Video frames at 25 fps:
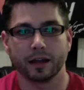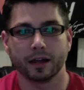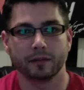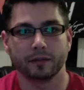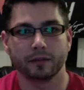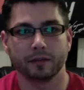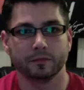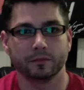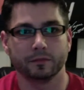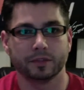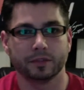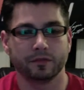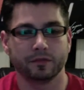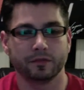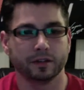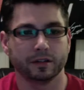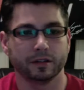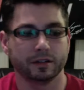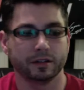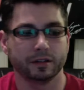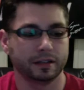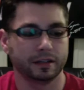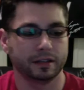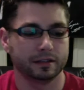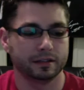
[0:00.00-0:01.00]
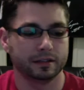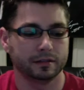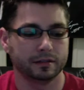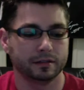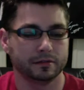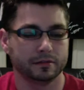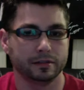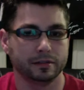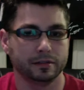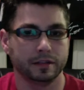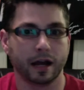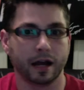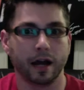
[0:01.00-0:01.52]
I'm definitely
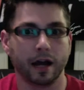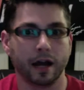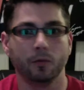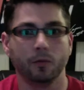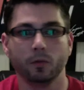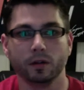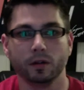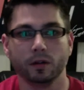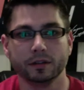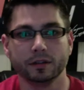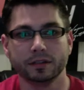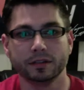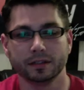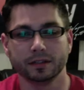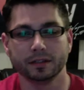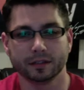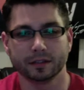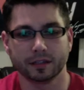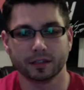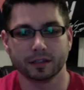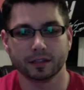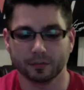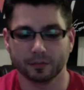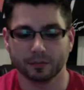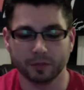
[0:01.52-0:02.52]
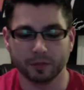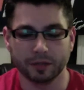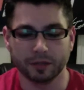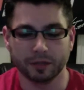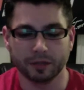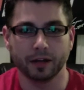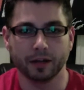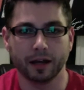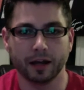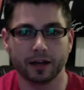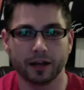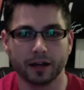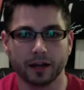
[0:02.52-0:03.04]
not wanting to kick people
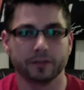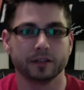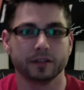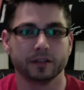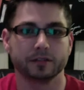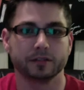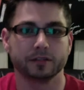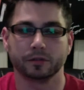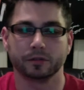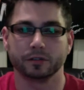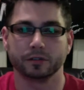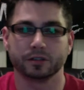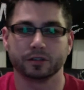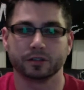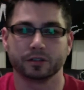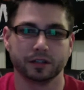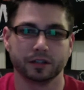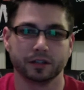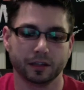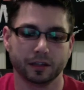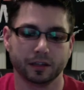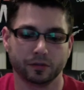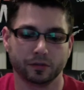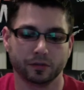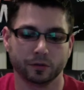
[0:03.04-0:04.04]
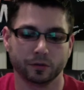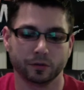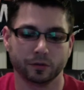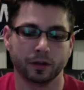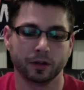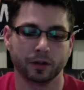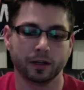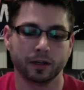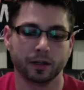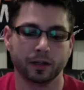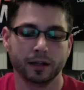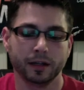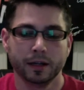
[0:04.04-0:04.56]
out of this. I want you to get through it,
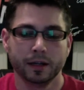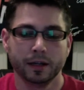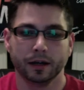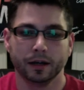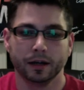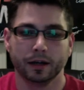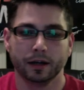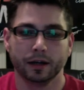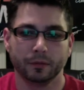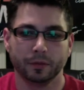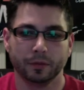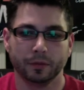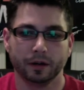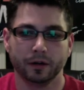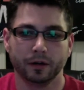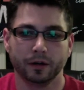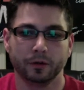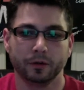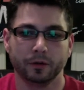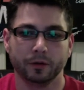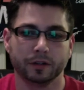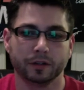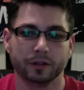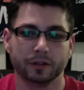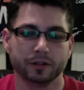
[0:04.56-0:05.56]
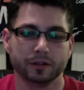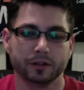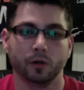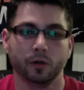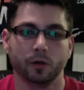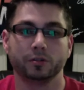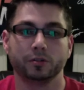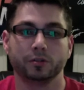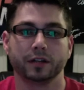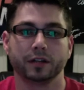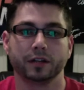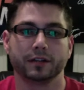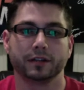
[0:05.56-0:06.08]
but we want to
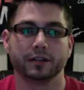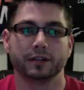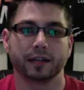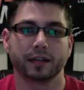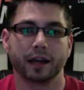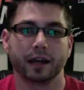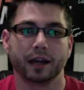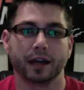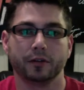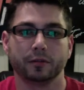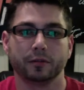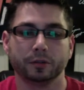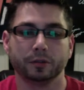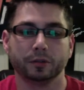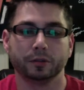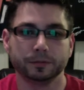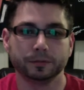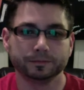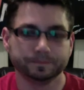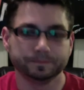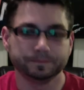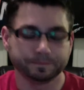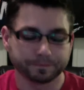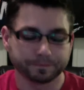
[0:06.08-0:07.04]
hold you guys accountable.